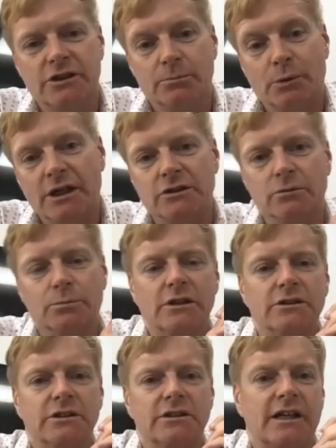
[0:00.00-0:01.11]
appraisal
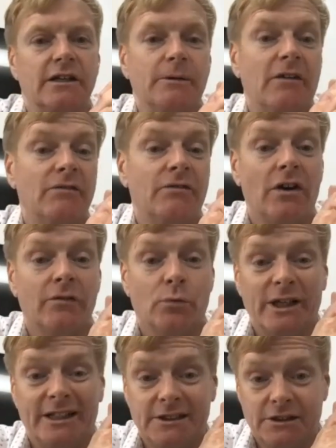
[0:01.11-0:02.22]
process, has taken about 5
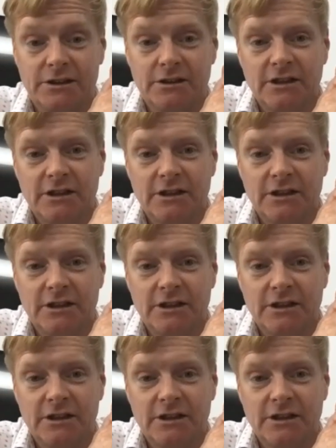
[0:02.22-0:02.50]
weeks.